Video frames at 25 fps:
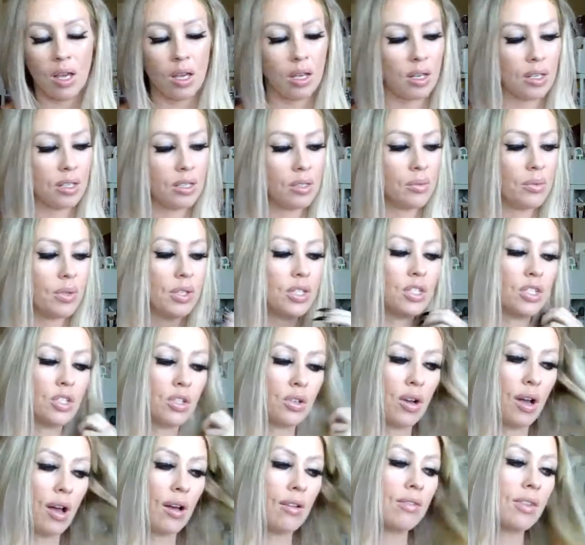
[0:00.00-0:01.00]
Because we
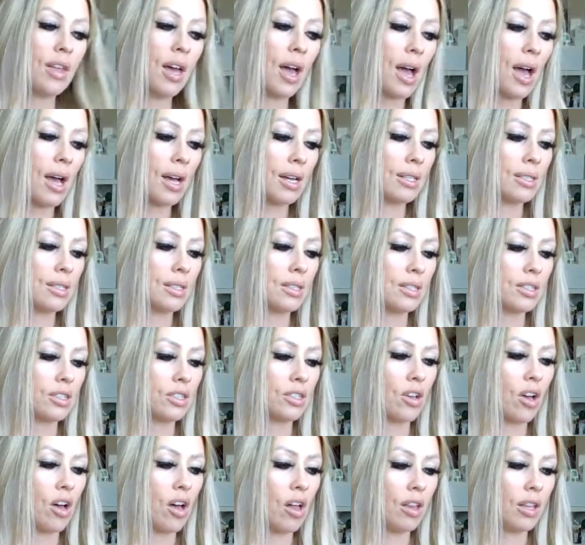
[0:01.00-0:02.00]
do have the exes
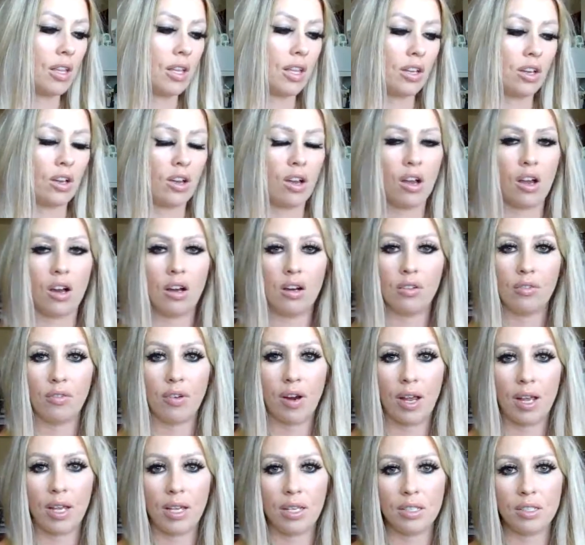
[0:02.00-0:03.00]
calling card,
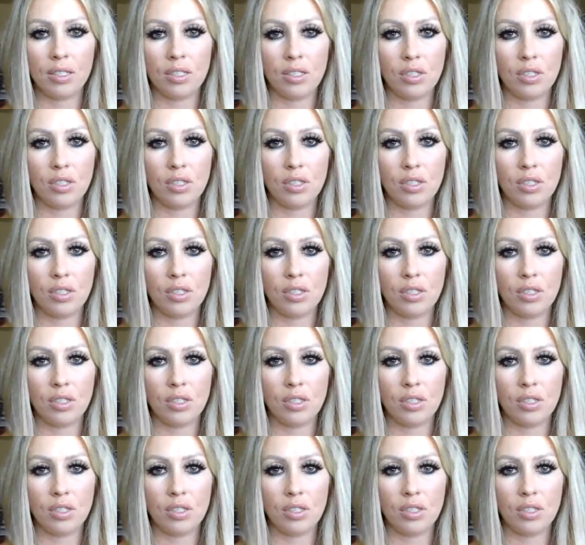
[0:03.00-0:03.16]
right?